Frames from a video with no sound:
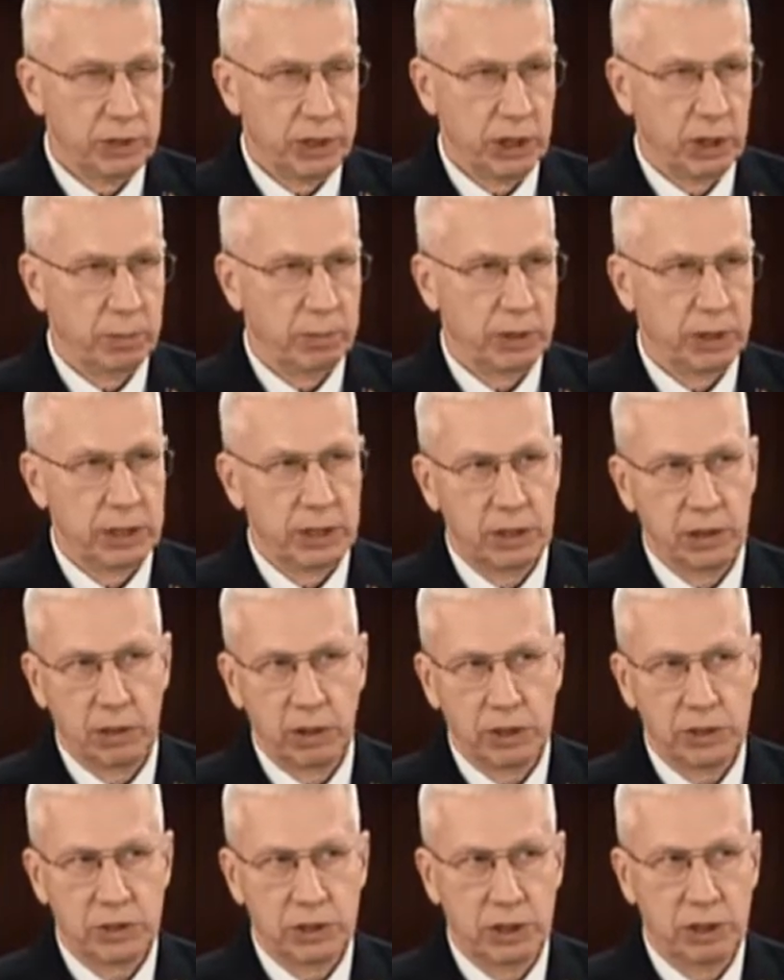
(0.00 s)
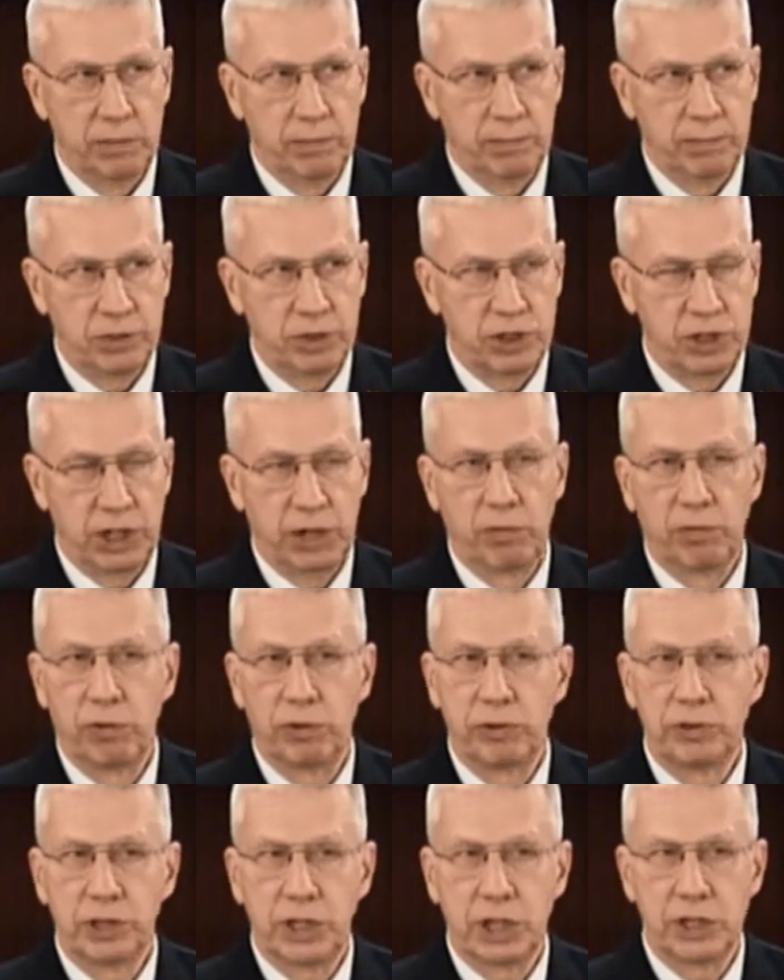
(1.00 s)
The airplane, there are
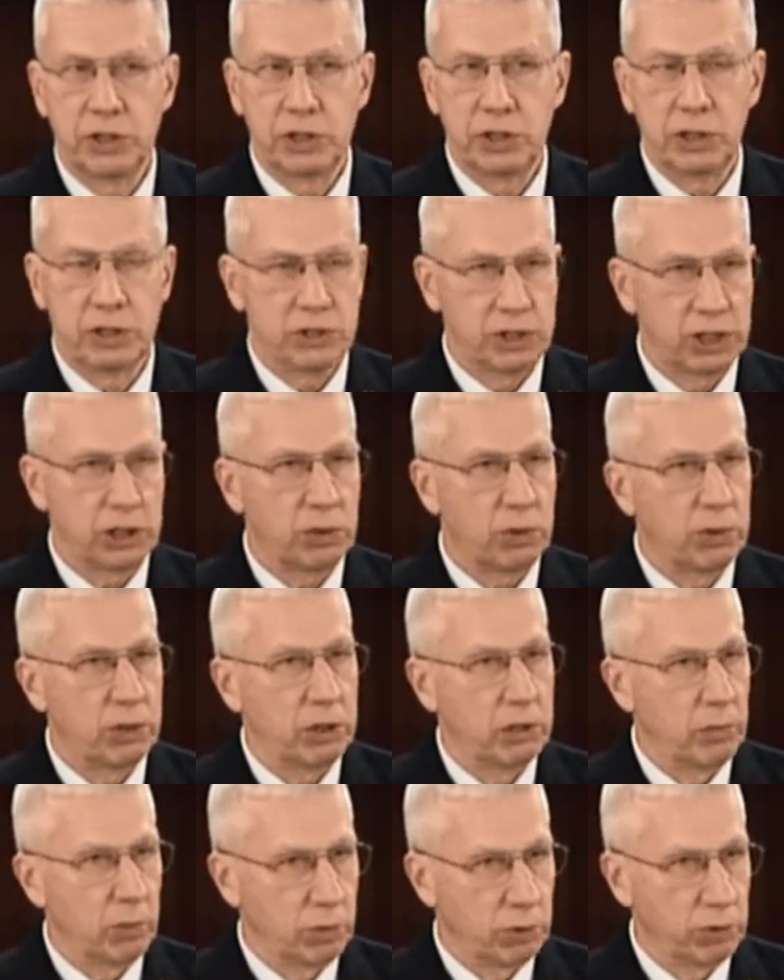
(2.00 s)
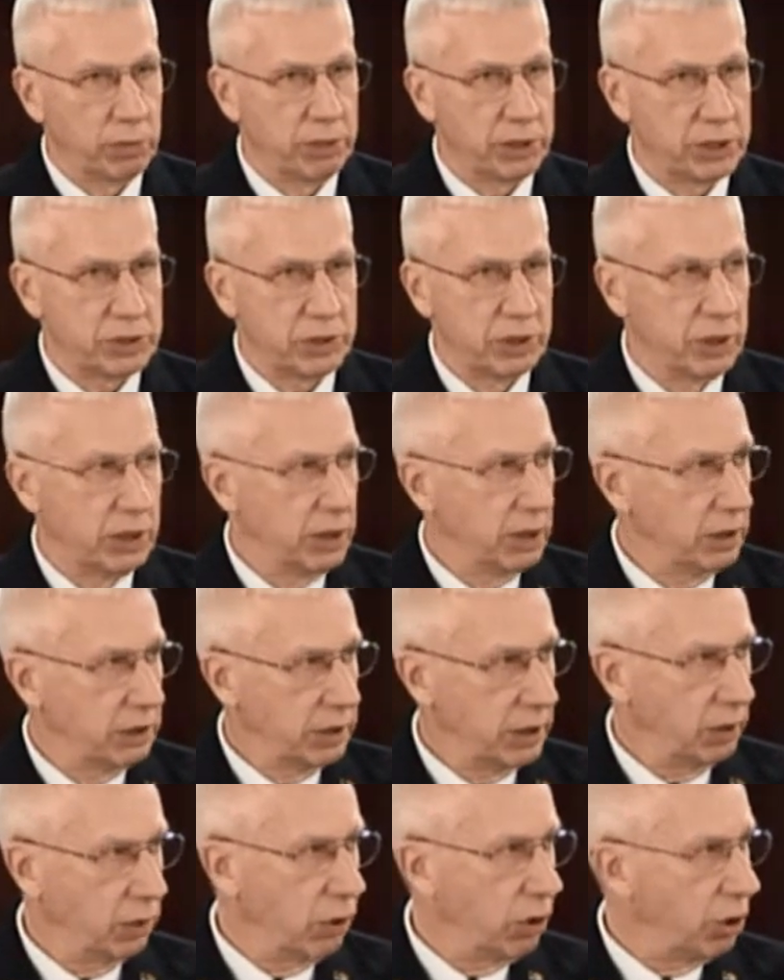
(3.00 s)
several dozen, as they call them, orbits
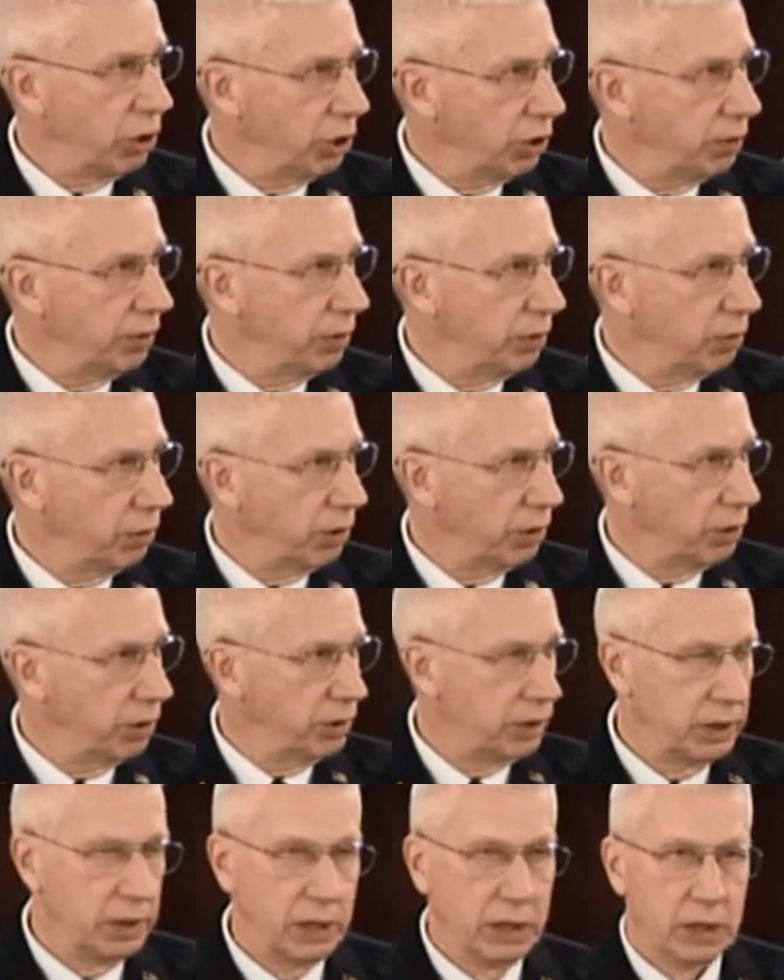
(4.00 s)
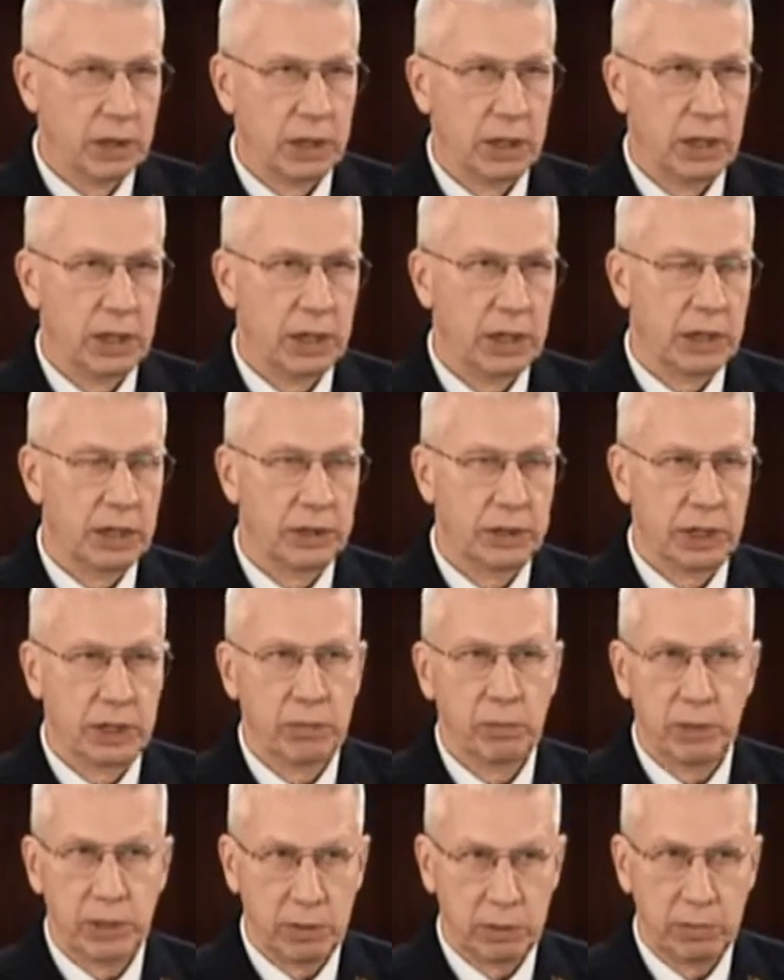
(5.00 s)
that are all over the world.
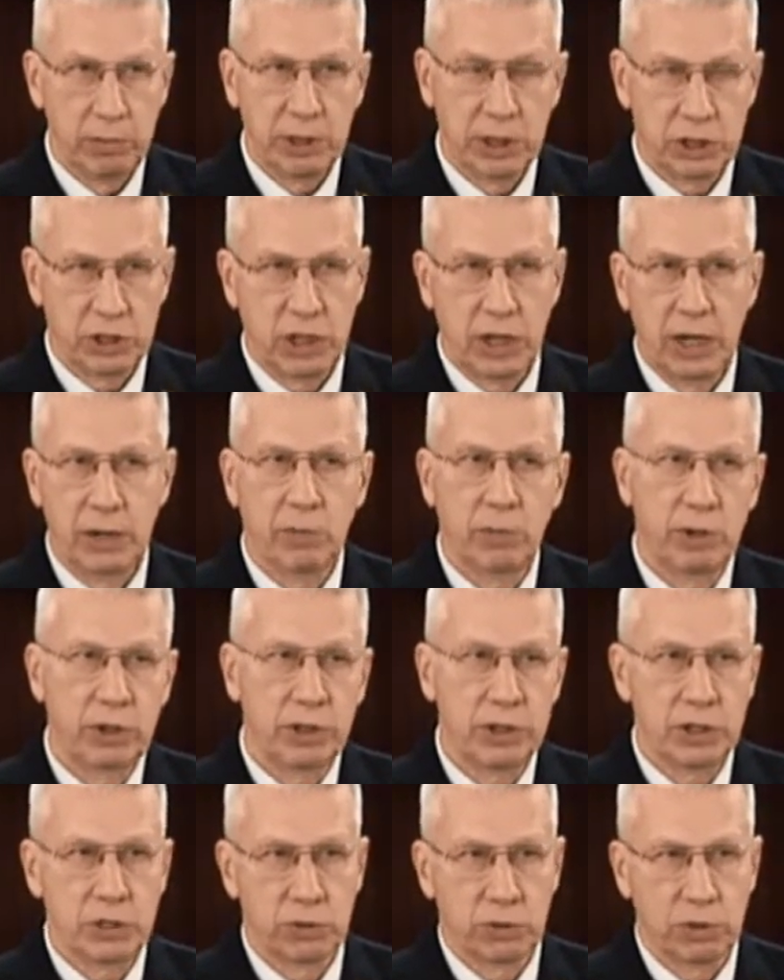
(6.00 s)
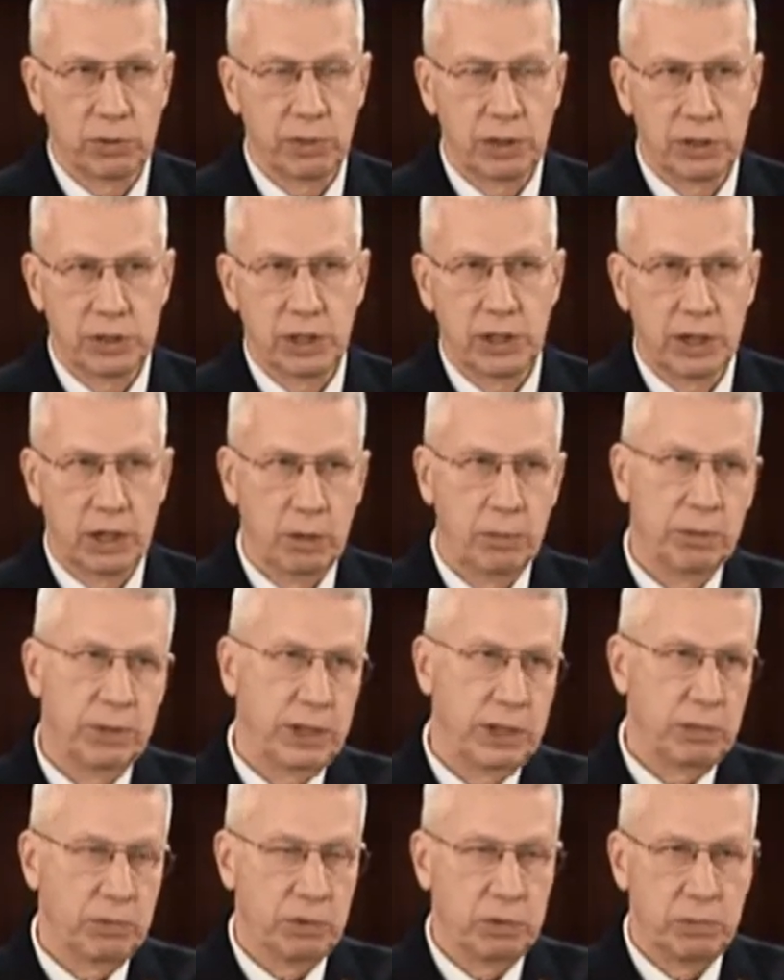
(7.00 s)
Then we would be assigned one of these orbits, and an
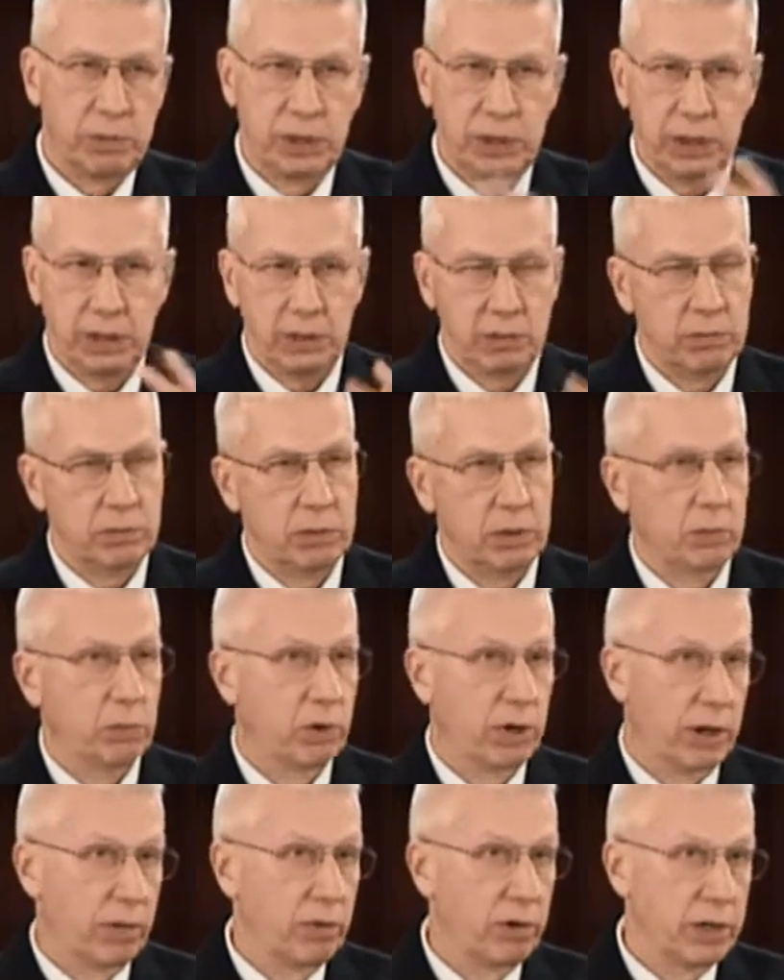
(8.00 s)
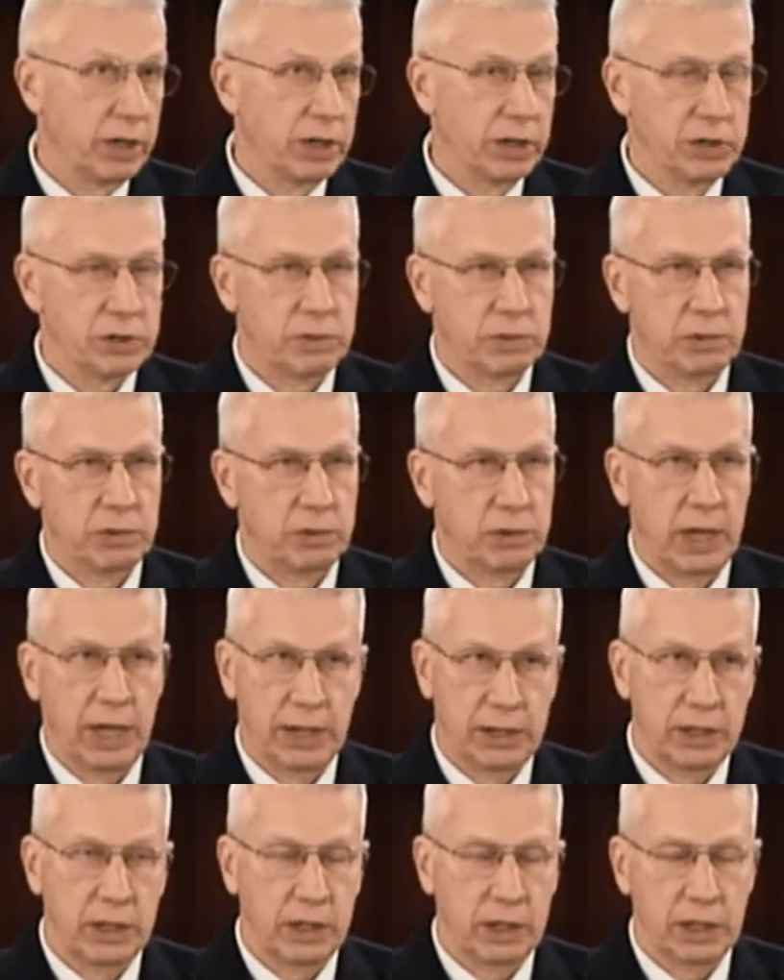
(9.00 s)
airplane would be wherever it is,
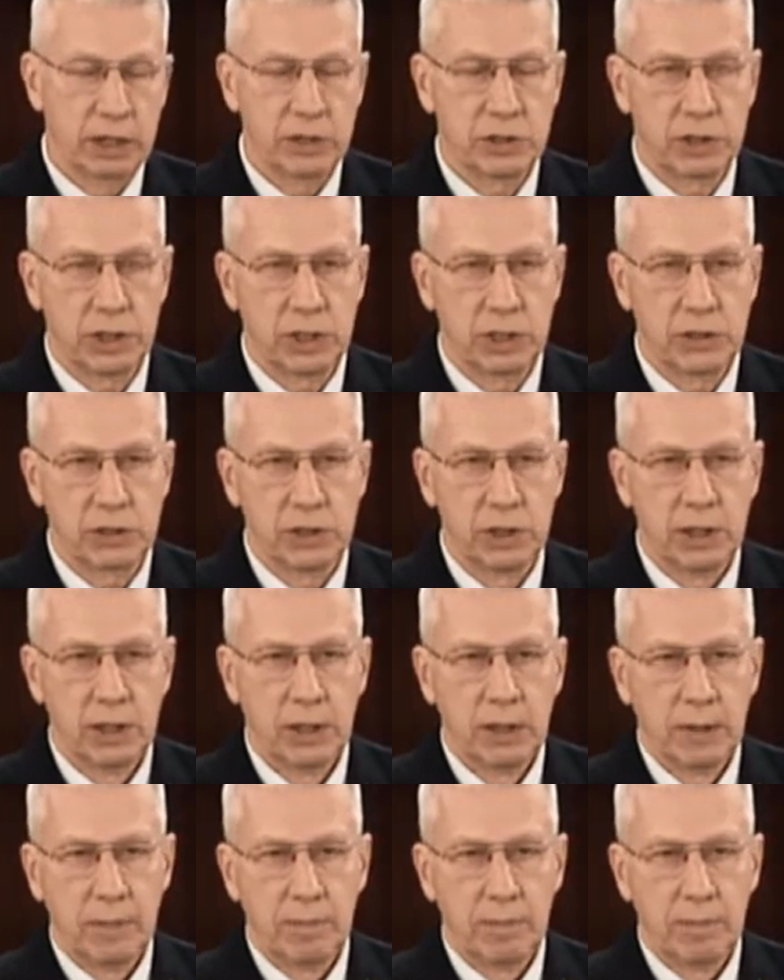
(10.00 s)
not in the United States.